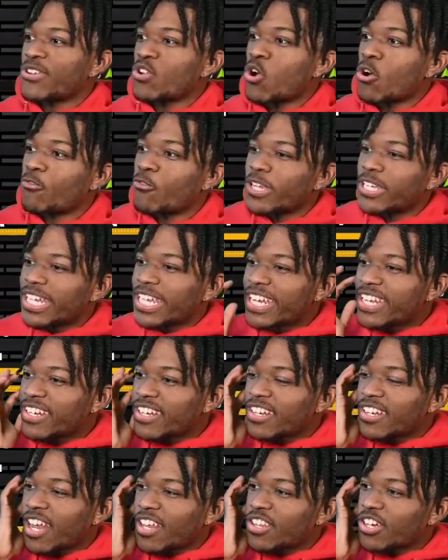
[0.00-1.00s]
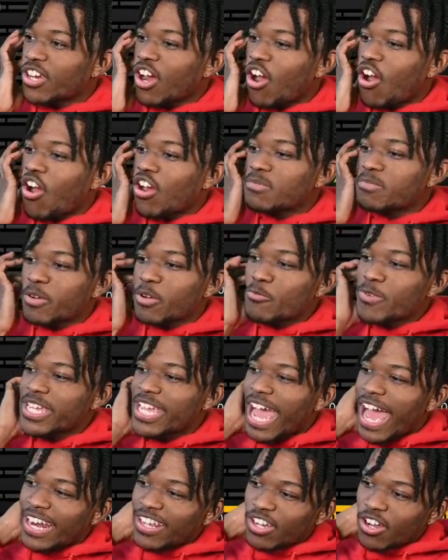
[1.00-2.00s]
know if we needed another guard, but we
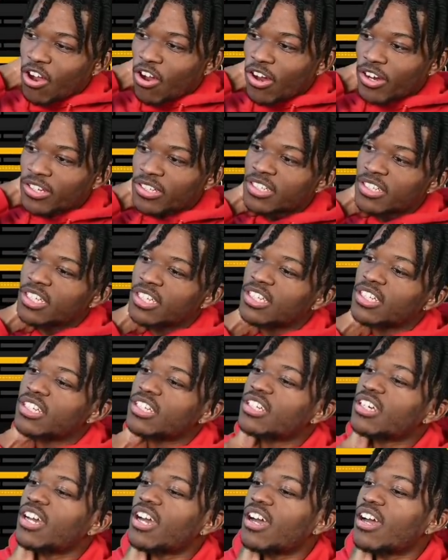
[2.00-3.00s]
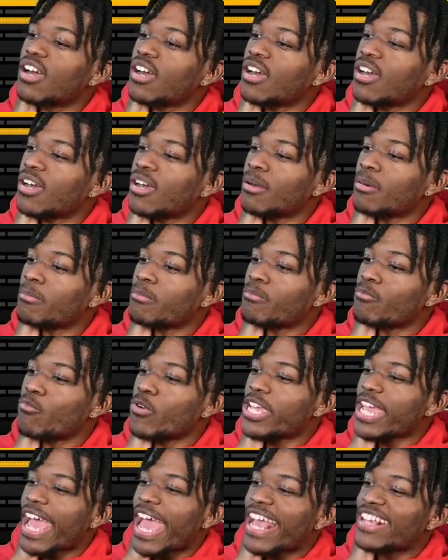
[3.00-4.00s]
got a guard. Um,
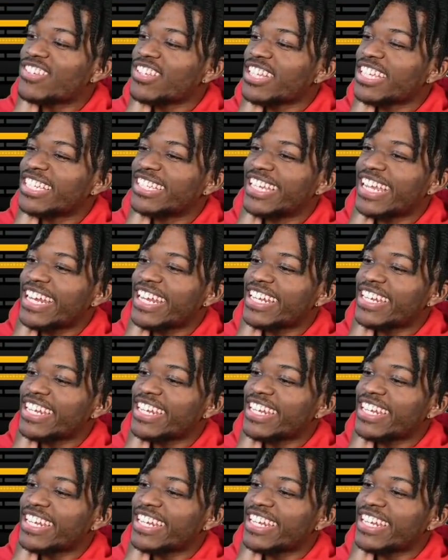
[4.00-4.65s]
we actually didn't